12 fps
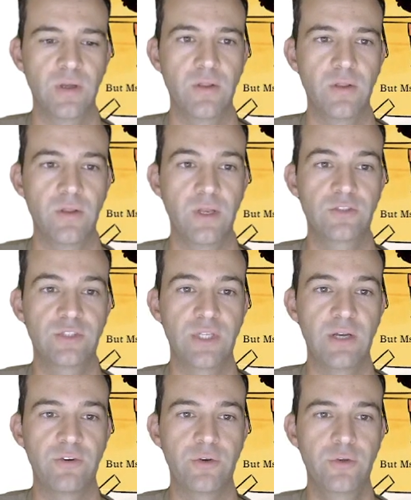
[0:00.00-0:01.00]
The next
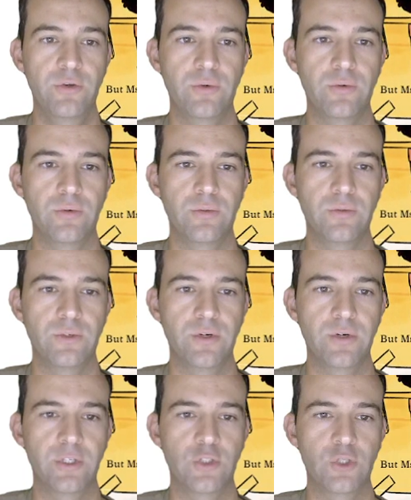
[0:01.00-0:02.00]
afternoon,
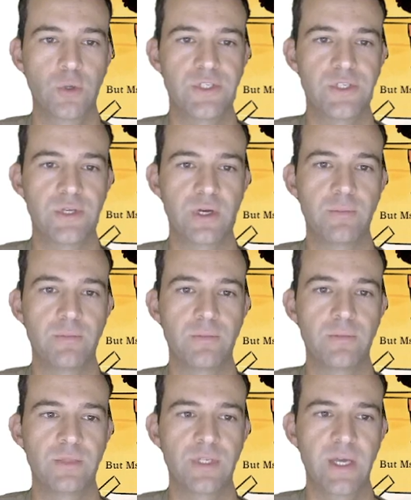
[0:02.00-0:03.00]
during choice time,
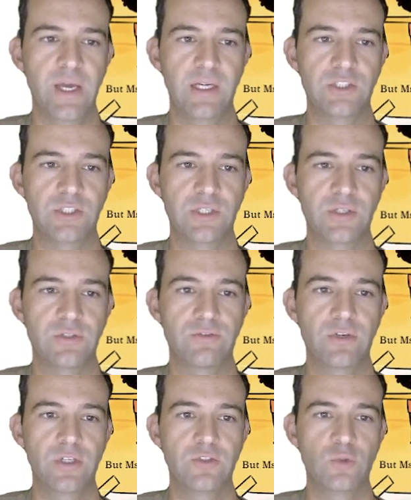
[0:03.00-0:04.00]
Dash and his
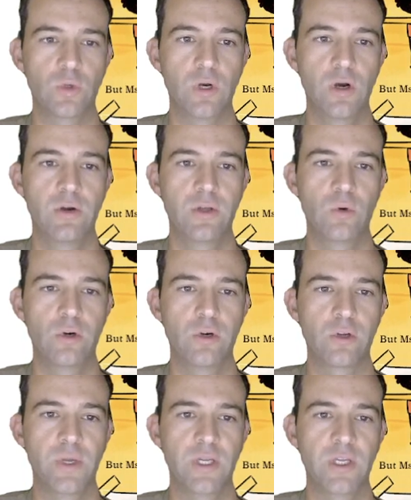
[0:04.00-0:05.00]
friends were hard at
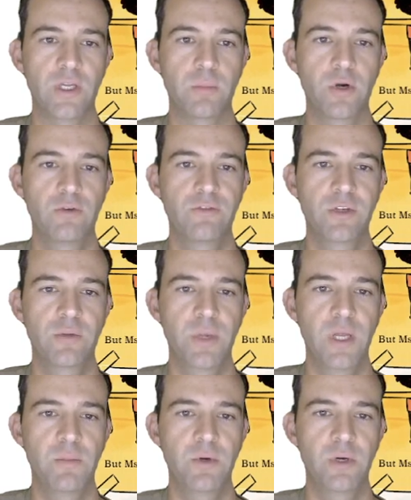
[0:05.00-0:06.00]
work making perfect
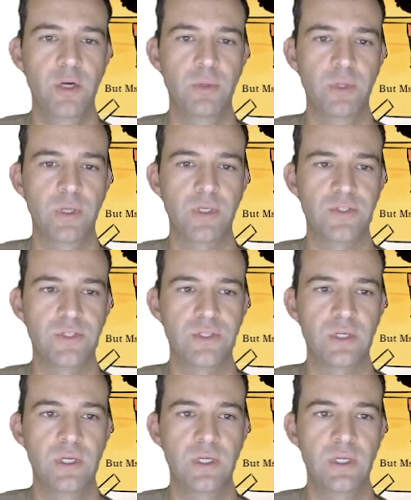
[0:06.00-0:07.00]
paper airplanes.
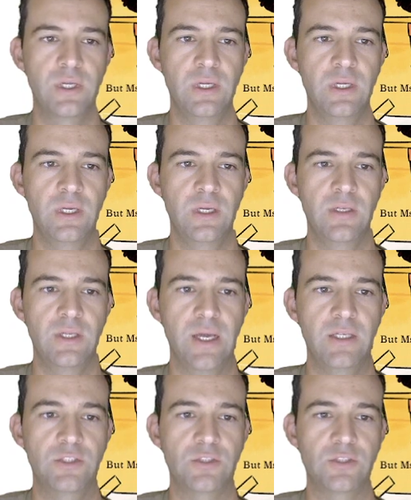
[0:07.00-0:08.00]

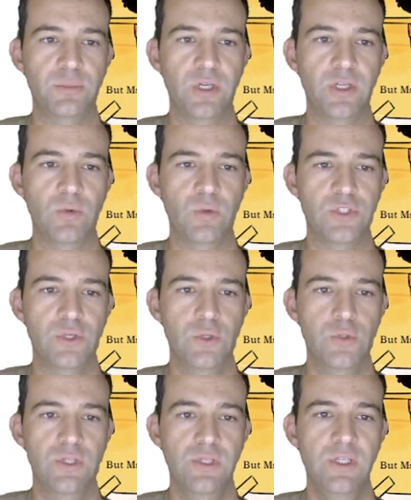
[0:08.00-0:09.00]
Dash's plane was so
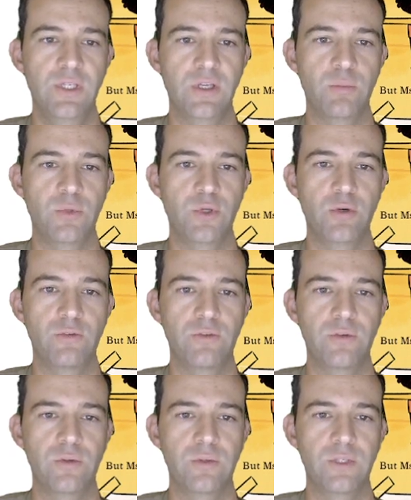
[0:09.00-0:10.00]
sleek and
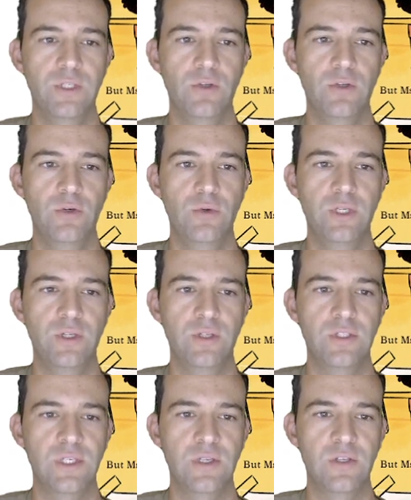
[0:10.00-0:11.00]
beautiful, he knew he could
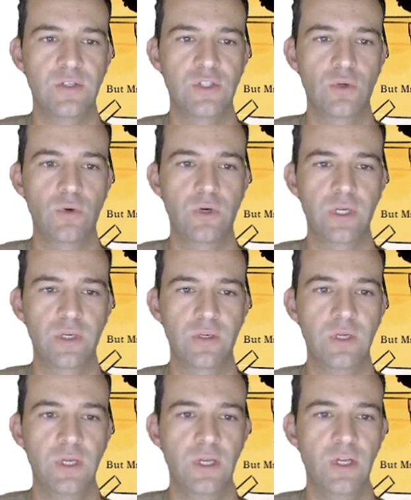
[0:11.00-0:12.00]
send it soaring
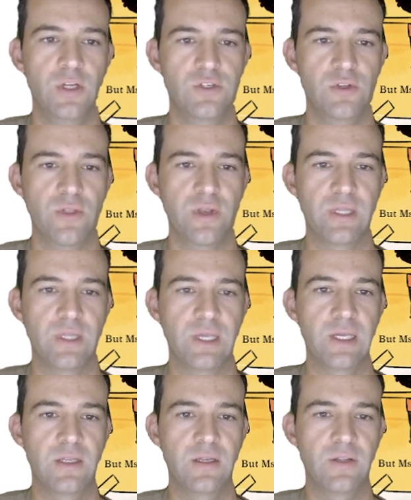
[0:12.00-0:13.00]
so that it
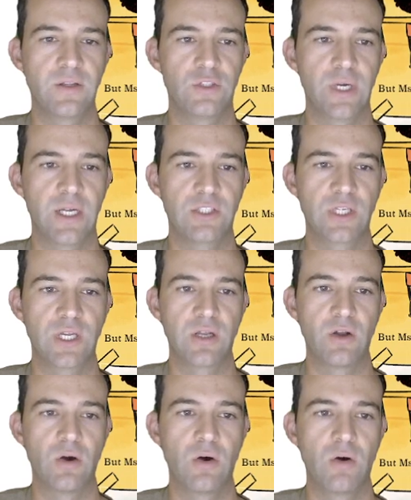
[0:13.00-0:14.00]
landed in the trash can
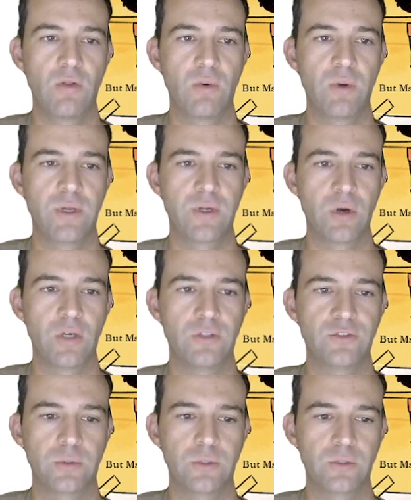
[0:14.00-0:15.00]
all the way across
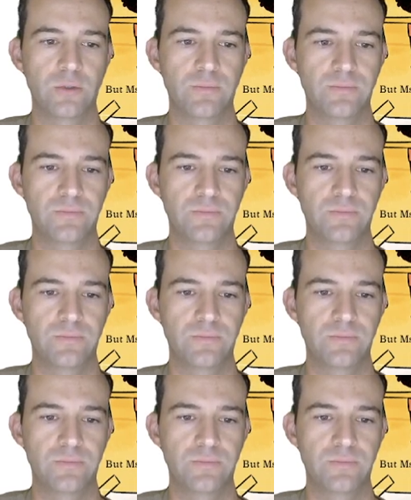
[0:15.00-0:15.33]
the room.